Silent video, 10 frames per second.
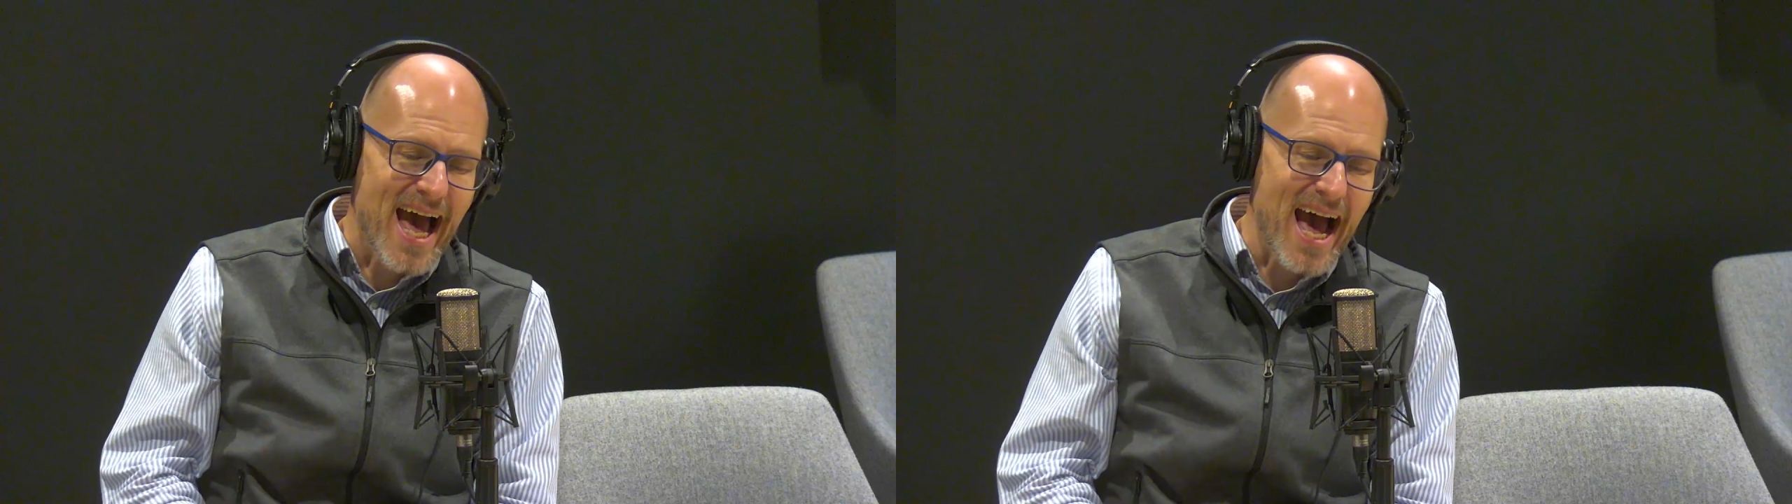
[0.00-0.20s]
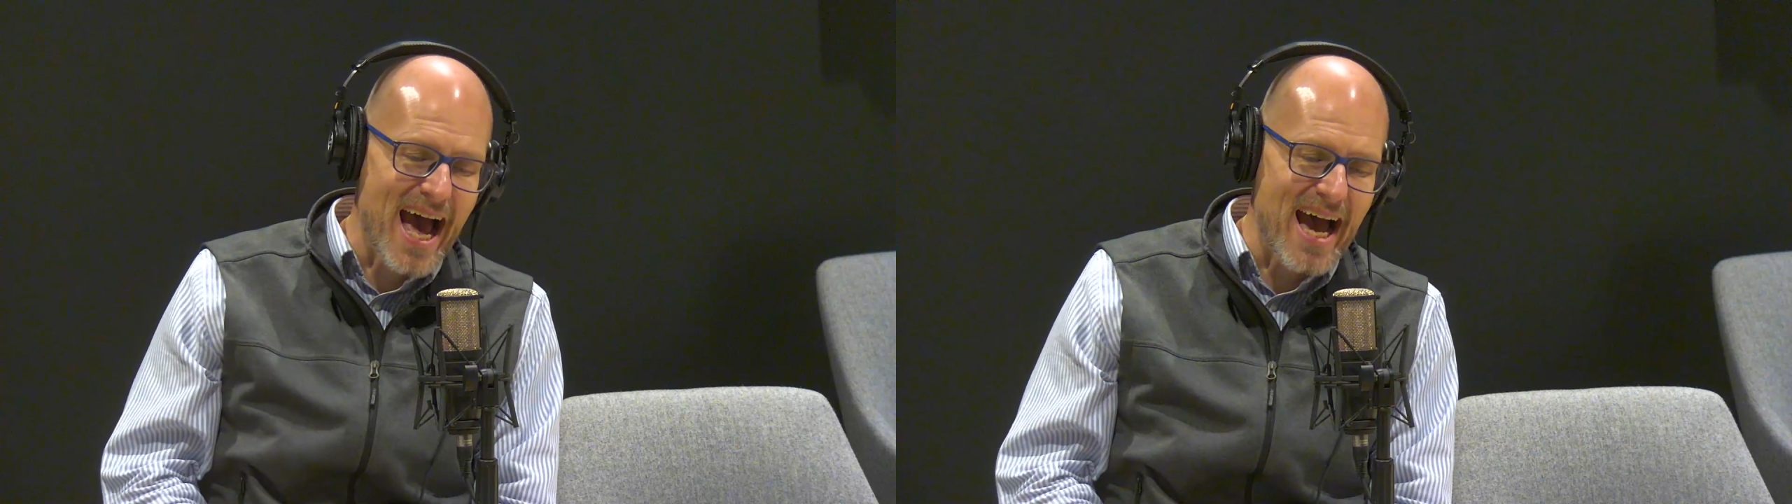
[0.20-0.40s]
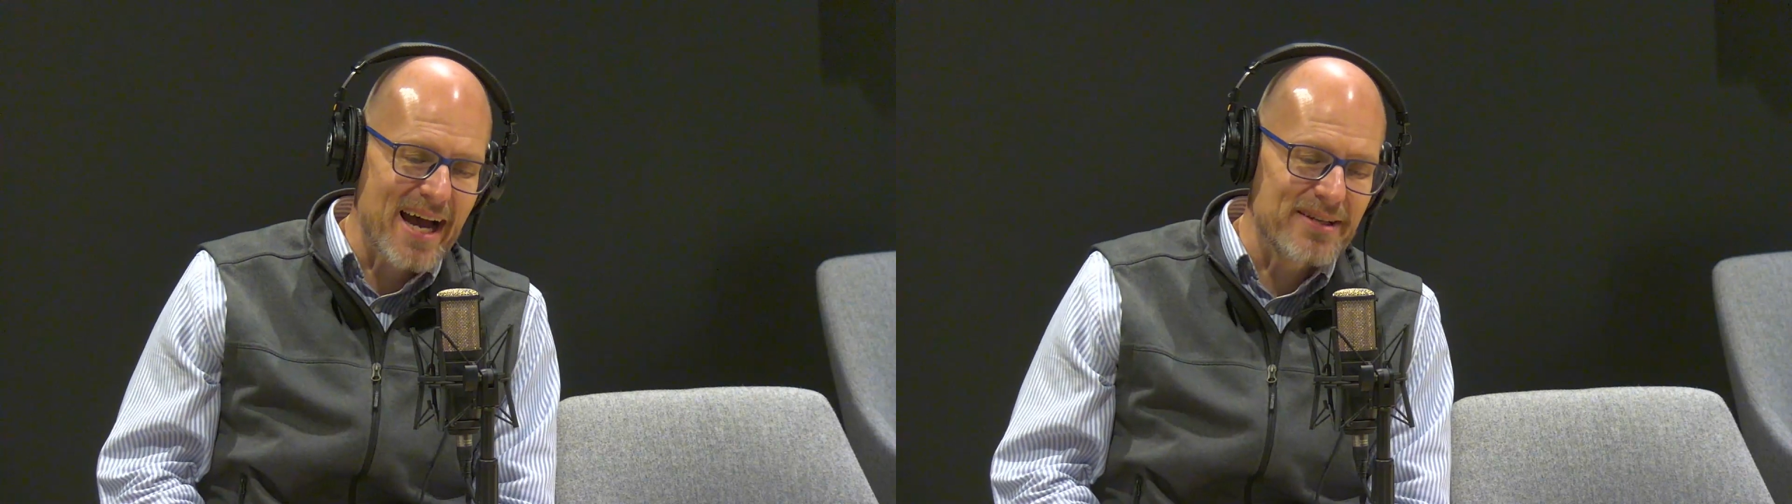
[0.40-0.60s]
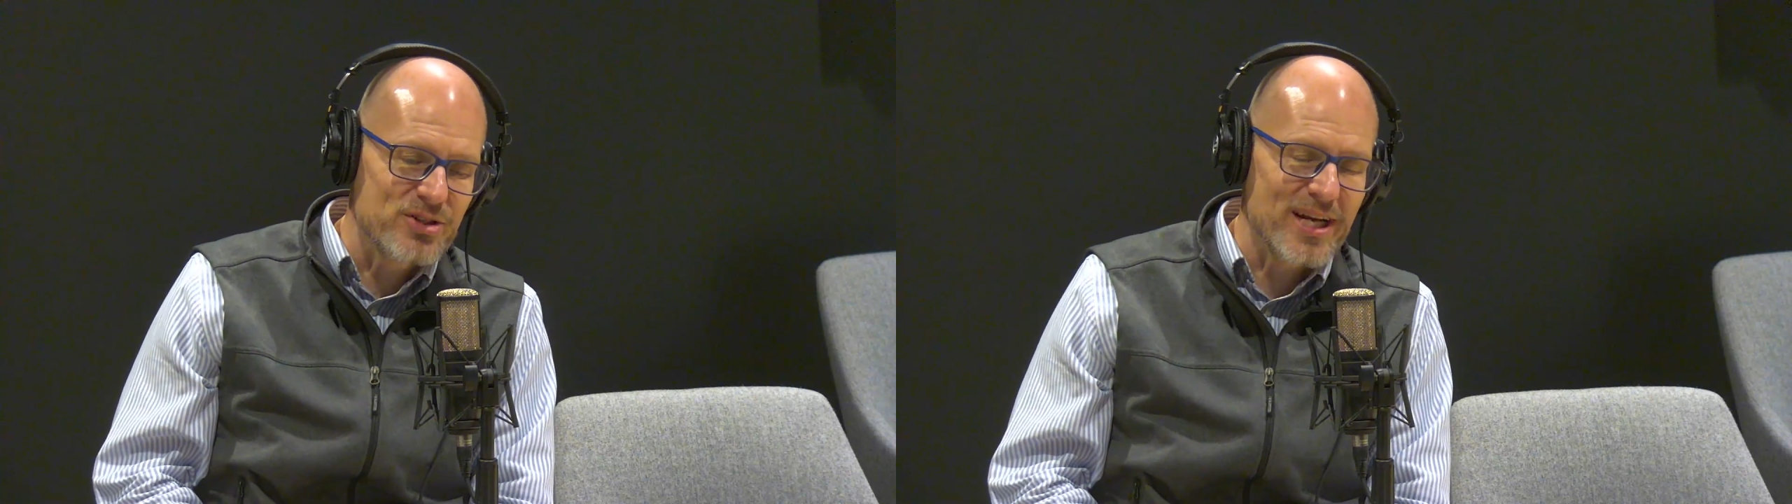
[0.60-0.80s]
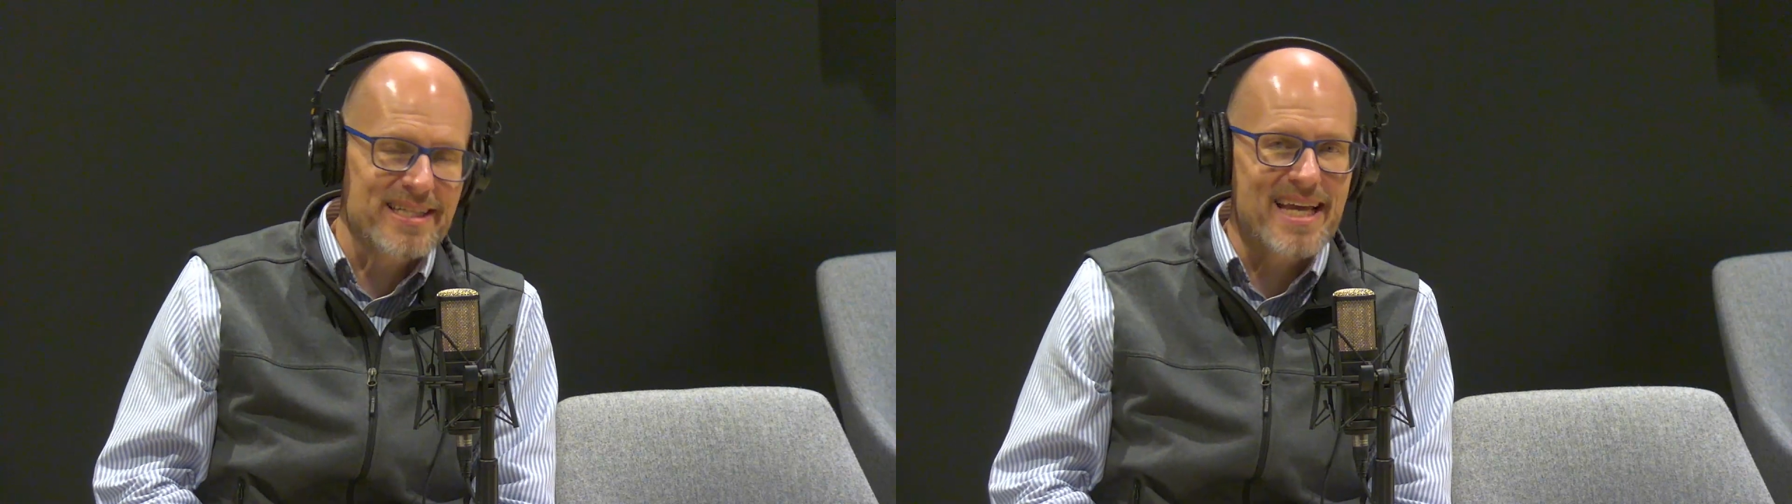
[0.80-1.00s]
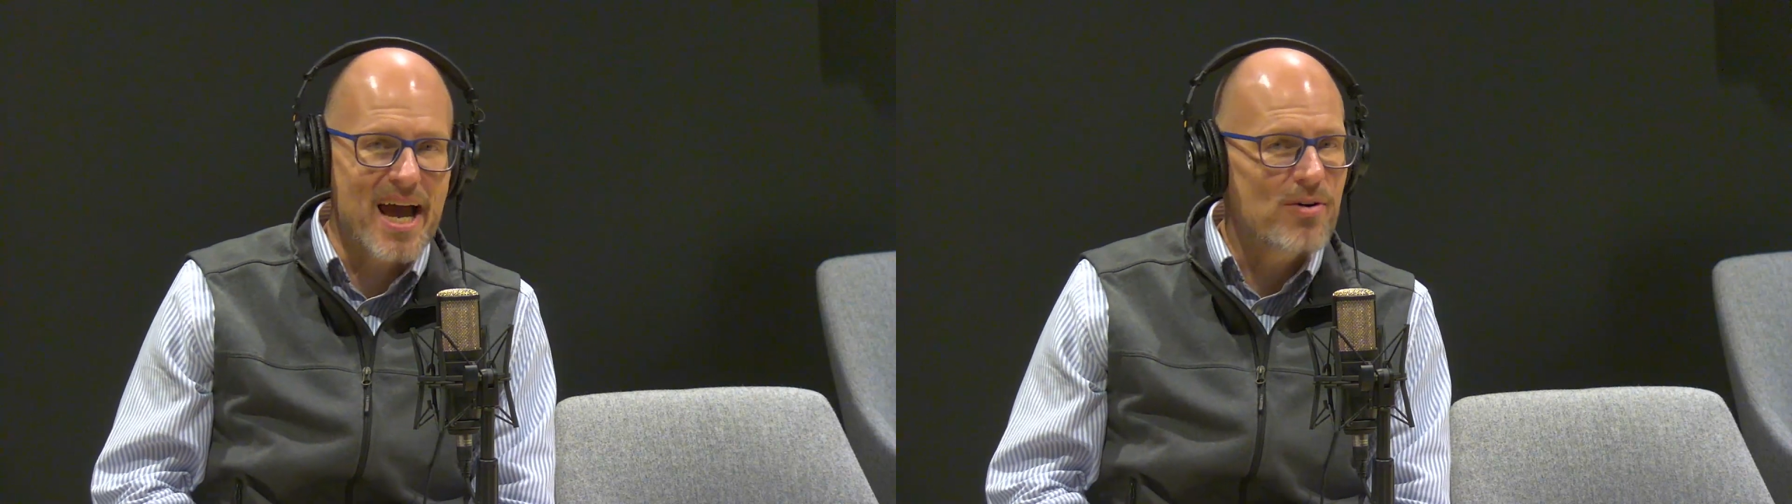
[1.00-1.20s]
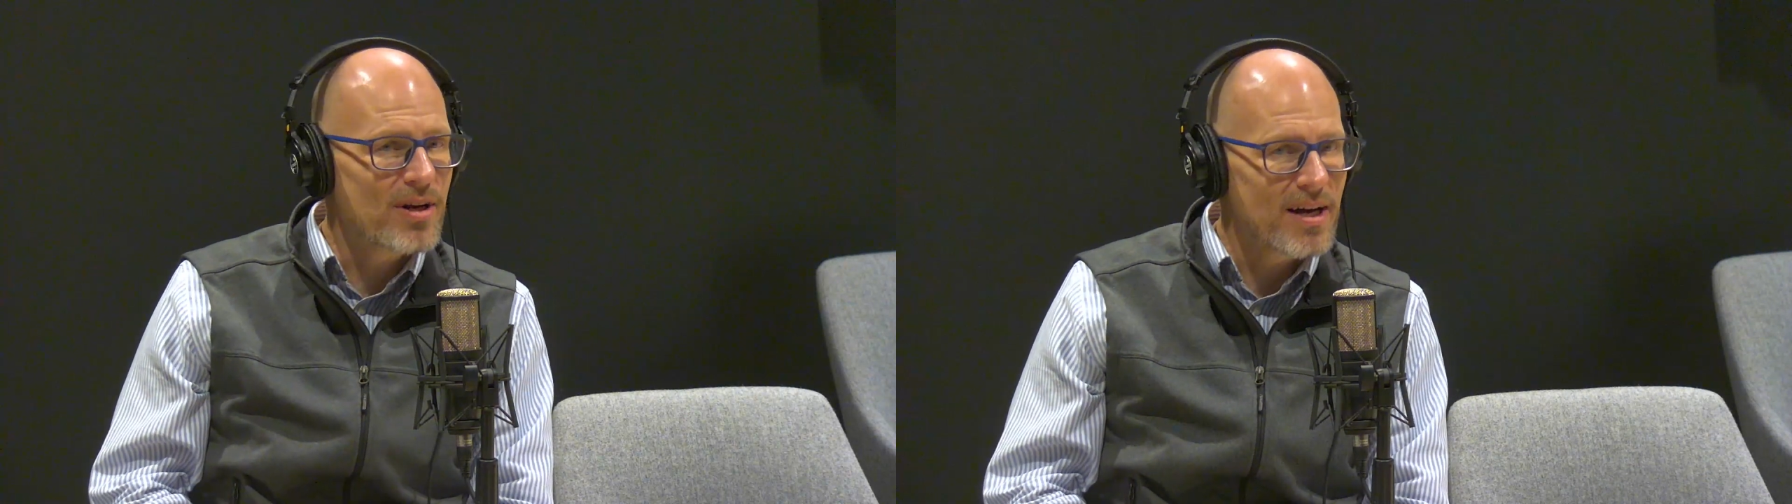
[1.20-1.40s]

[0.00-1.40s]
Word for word: uh, check us out.